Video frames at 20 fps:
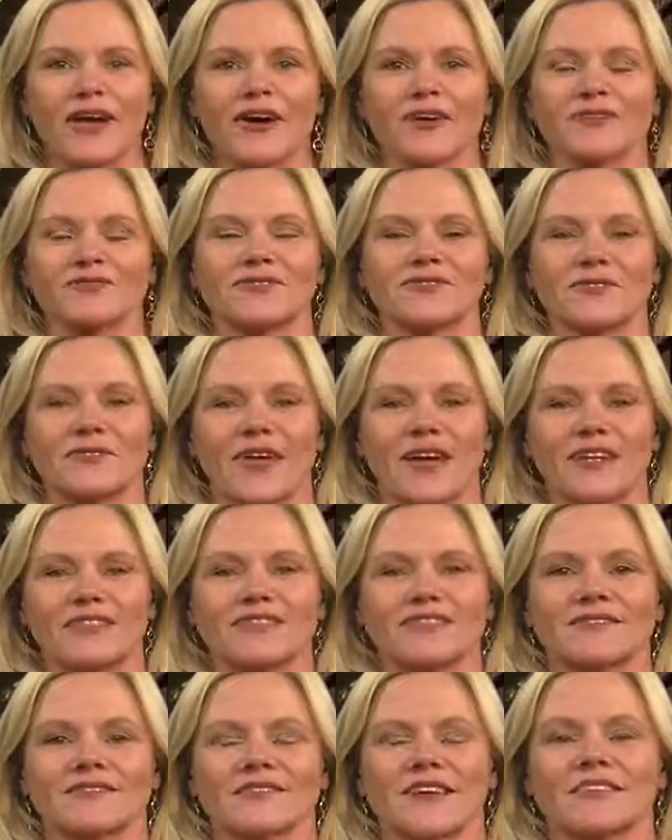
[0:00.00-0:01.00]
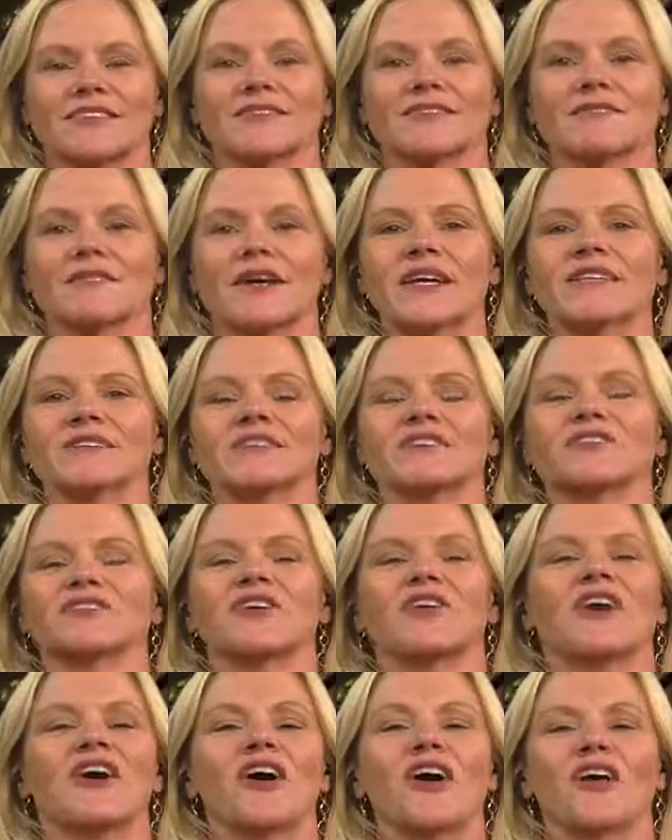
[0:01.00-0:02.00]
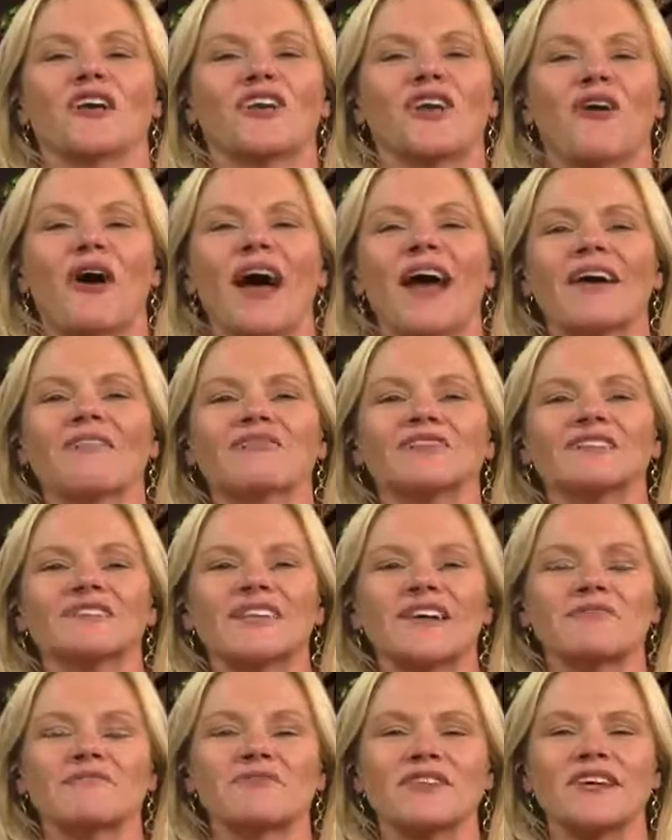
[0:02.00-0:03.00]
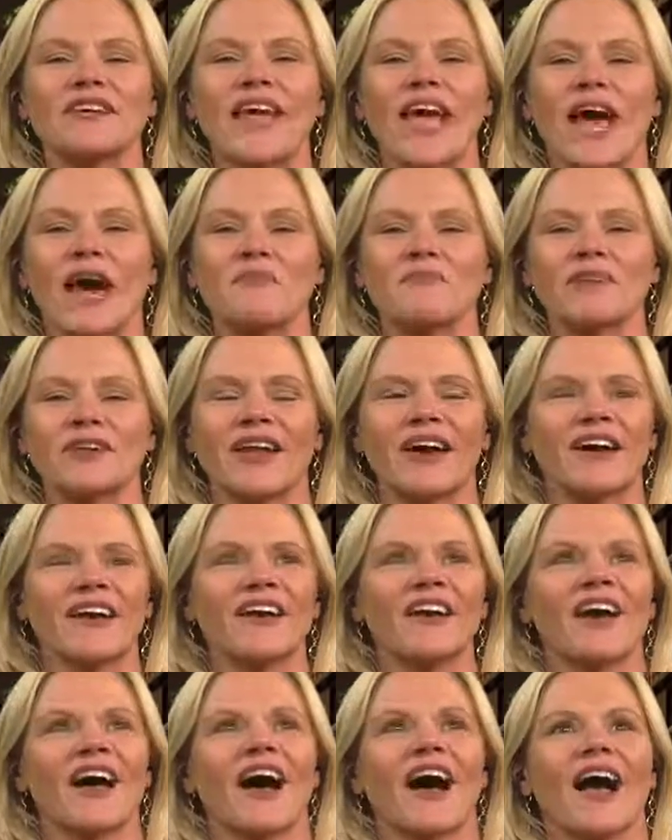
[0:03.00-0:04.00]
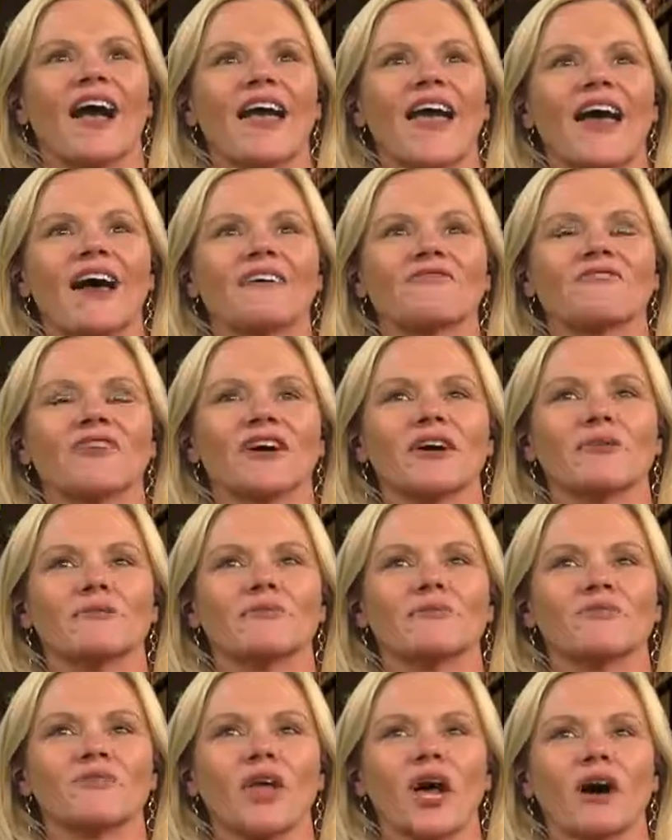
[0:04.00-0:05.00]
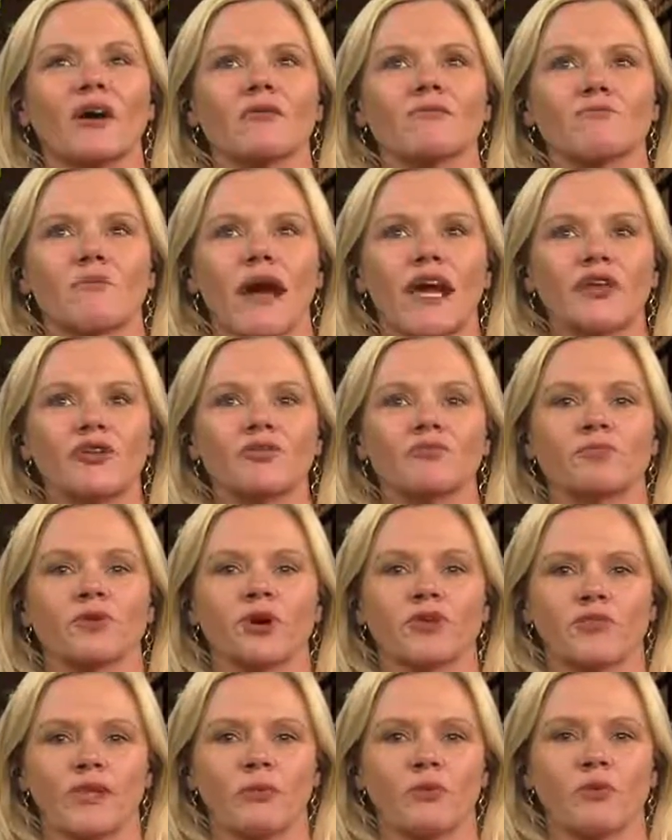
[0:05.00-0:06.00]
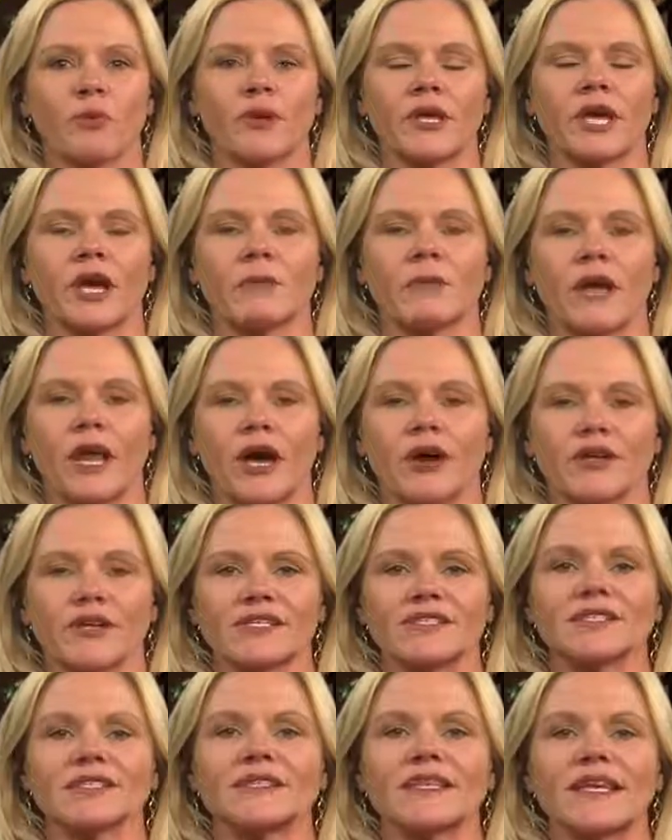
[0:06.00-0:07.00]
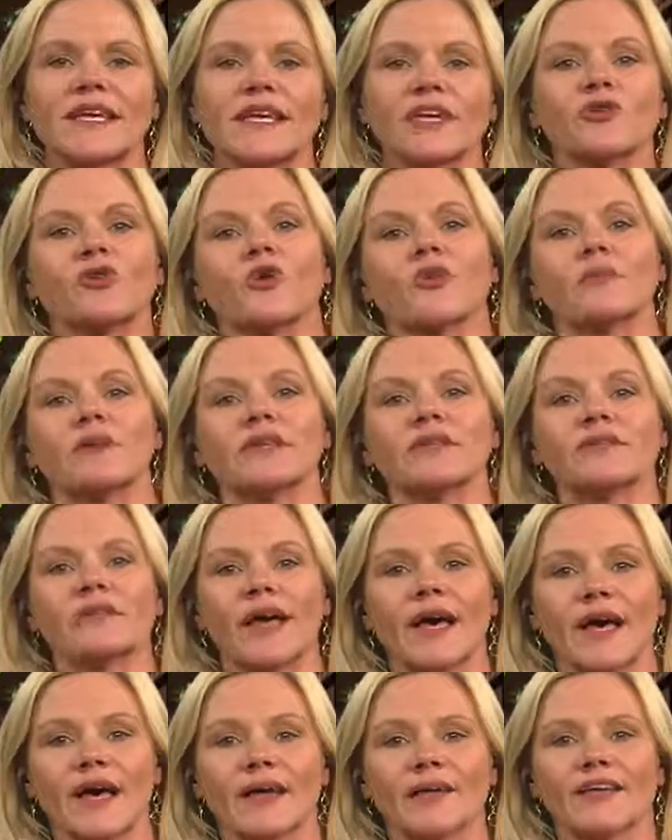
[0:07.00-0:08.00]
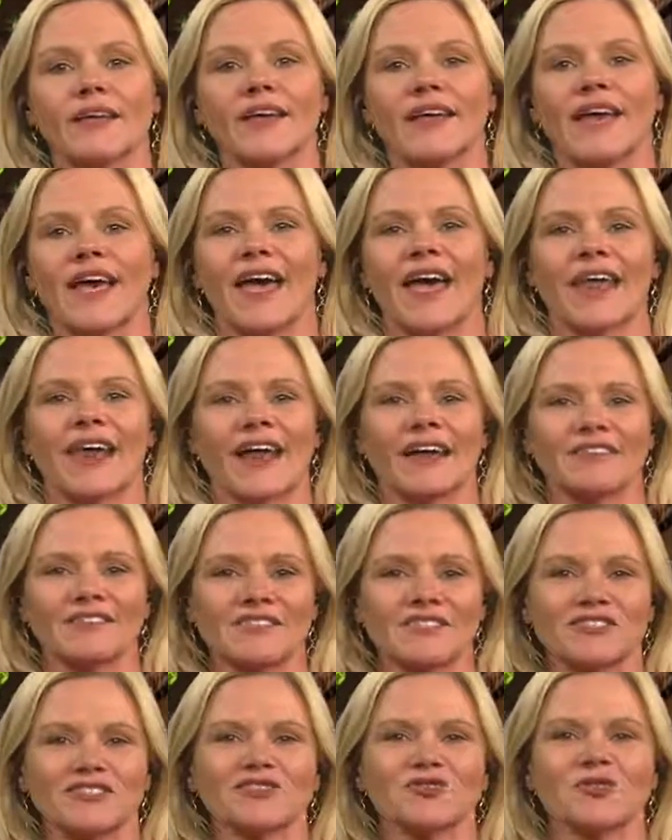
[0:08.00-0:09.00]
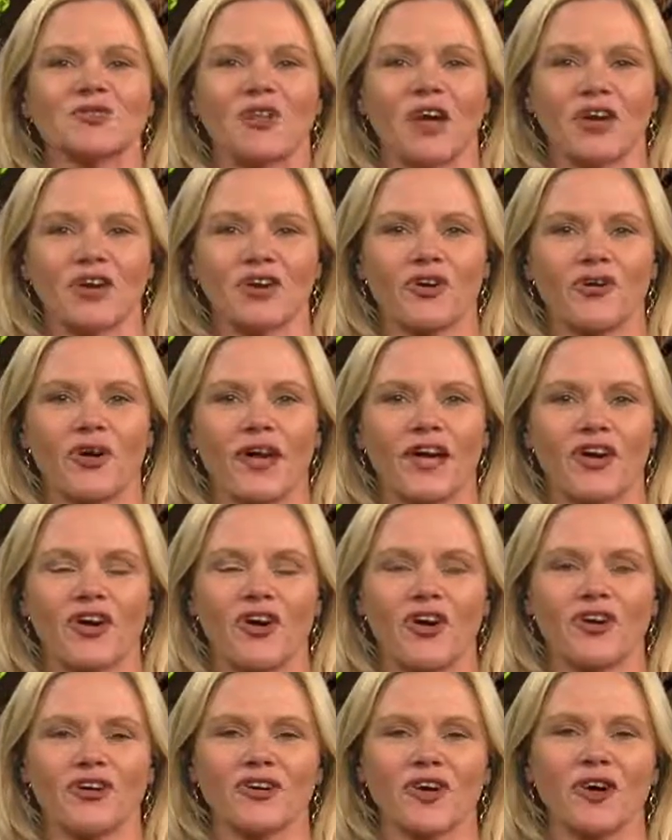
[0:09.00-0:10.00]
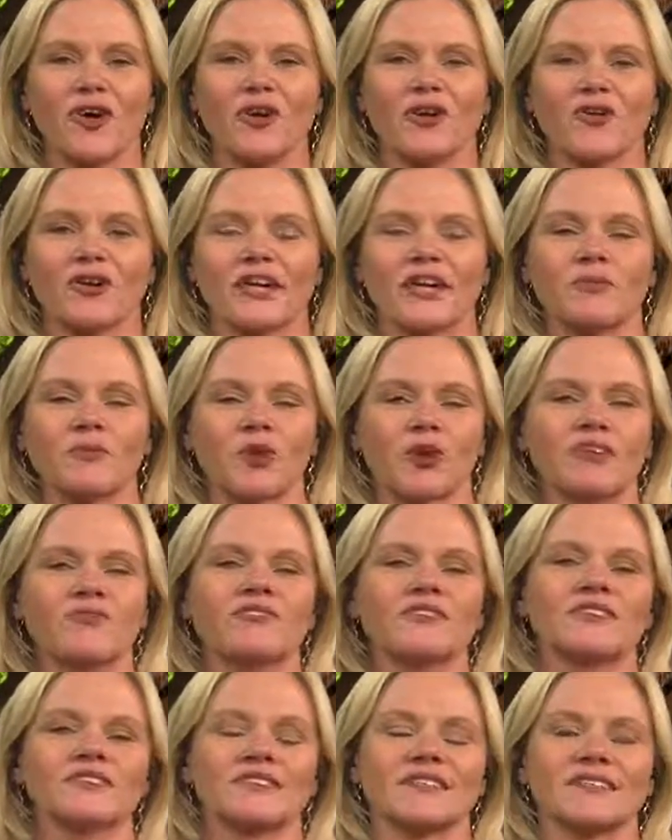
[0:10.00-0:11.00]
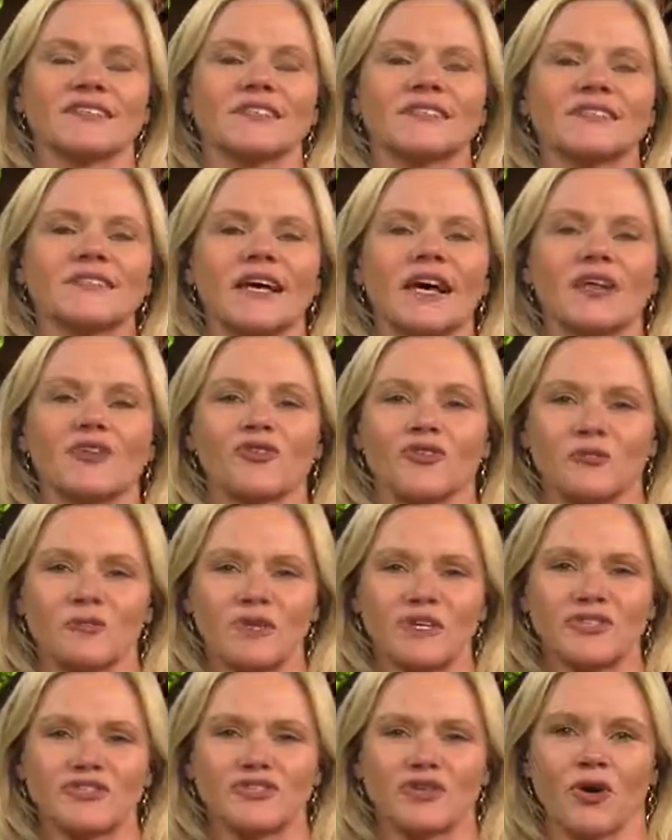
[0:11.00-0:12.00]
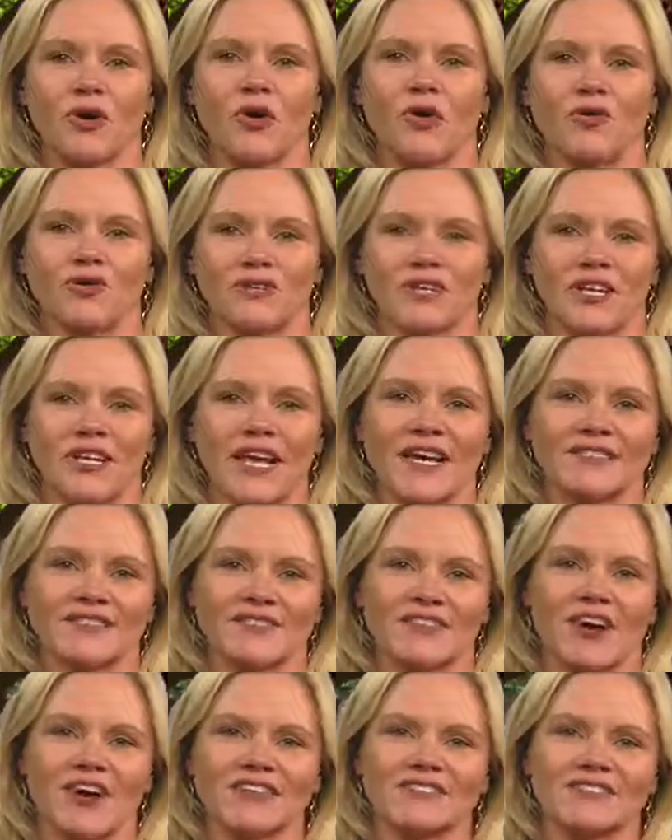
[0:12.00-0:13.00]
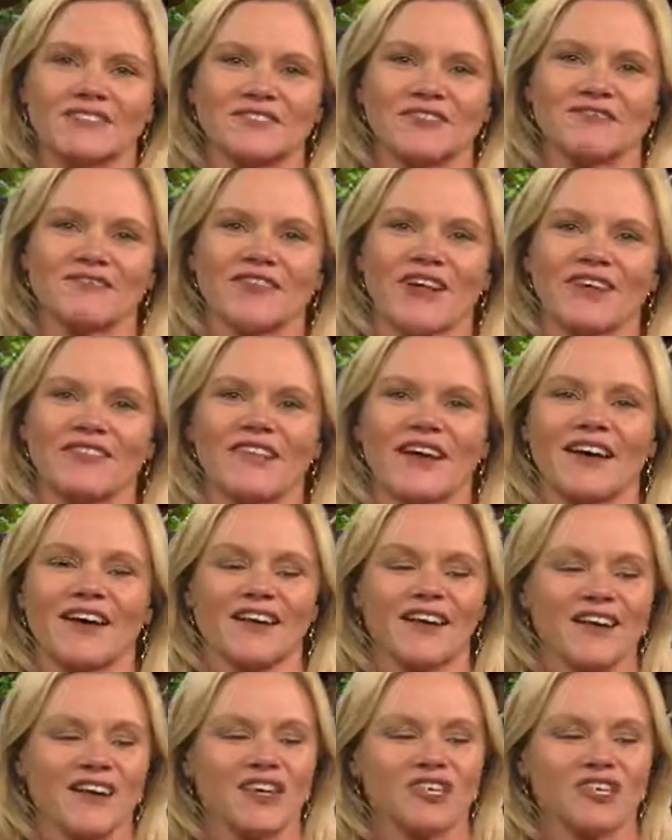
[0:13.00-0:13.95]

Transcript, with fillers: down. So that's yeah. that's amazing. So you know, I have the same thing happen. I I have um, uh, my new book that will be coming out is Lead or Be Led, and I listen to a lot of Grant Cardone, and one of his is Sell or Be Sold, and he has a lot of stuff like that.